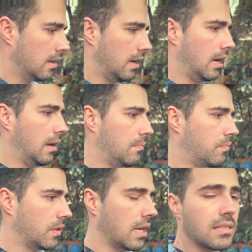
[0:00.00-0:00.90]

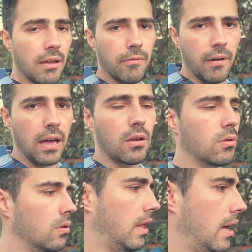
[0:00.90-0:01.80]
As I
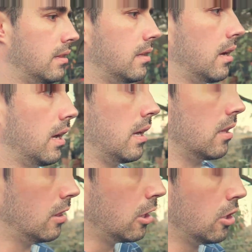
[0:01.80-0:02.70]
fail and I
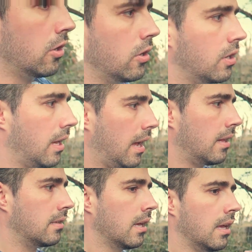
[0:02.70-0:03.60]
learn
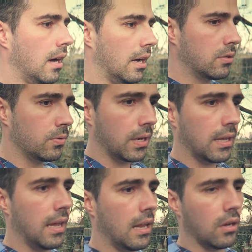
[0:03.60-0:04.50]
and I do it
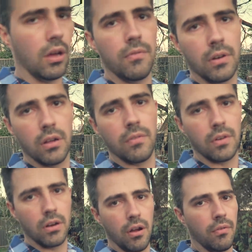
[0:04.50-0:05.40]
again and over and
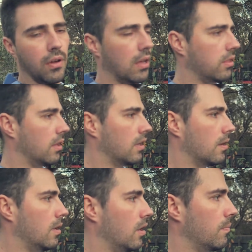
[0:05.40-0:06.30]
over and over, I
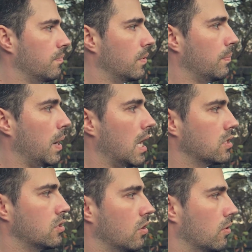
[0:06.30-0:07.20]
think the
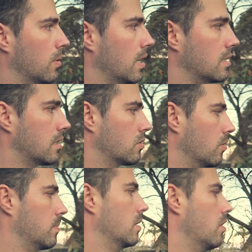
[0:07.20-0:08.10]
past 2-3 years has
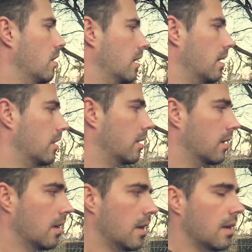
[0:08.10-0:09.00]
taught me a lot, and I
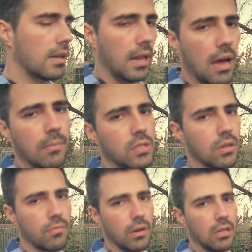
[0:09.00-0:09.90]
think now I'm
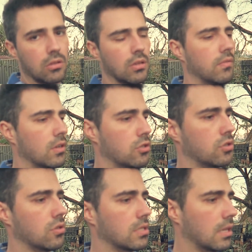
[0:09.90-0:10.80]
sort of ready to even
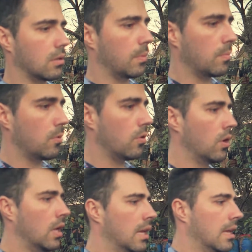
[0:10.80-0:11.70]
introduce a little bit more,